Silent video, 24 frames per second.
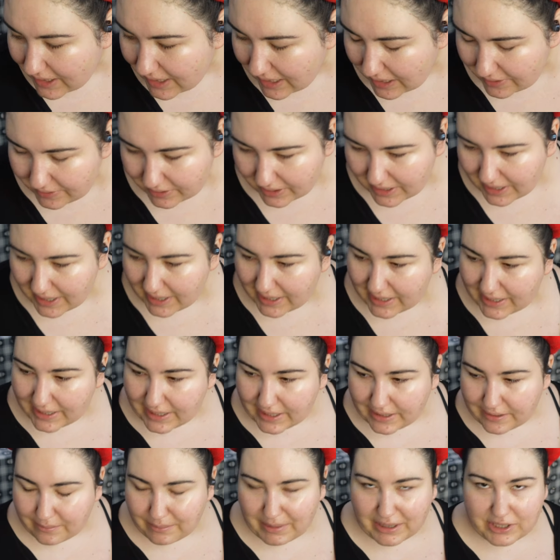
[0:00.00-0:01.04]
and then I
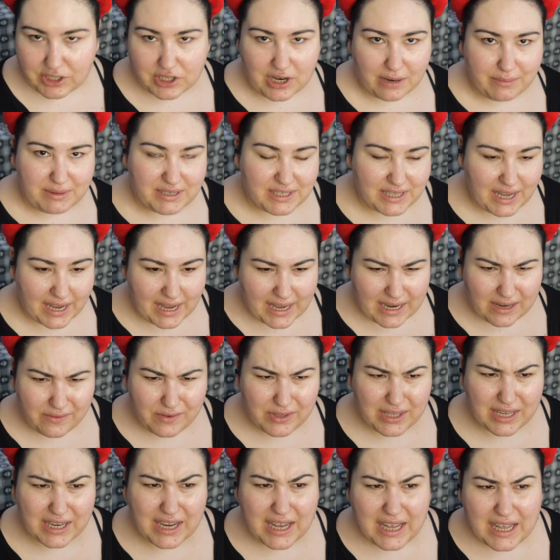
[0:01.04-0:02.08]
had my Shot Missé and
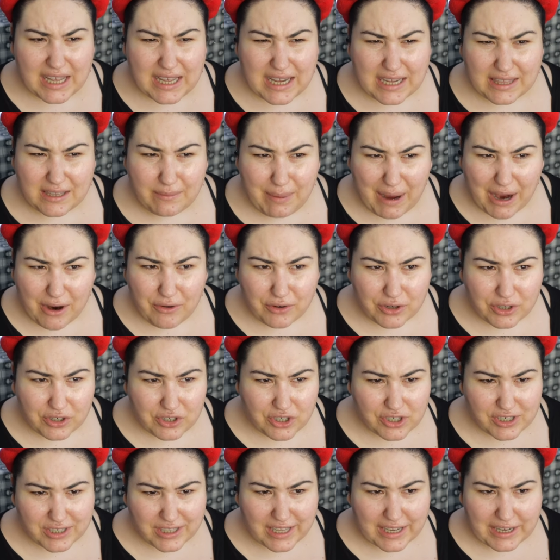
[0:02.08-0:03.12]
everything, and the powder
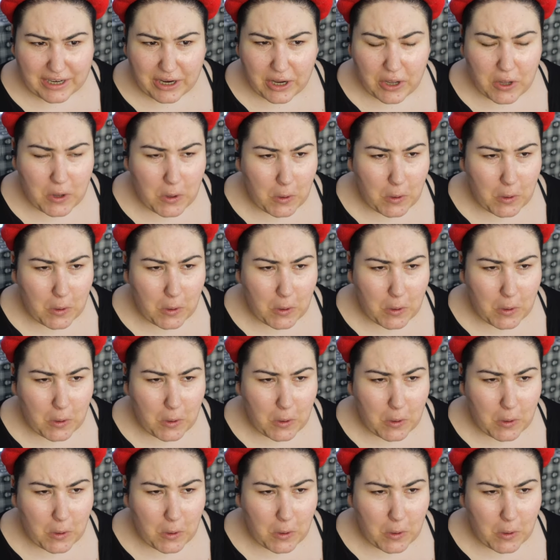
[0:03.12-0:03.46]
just like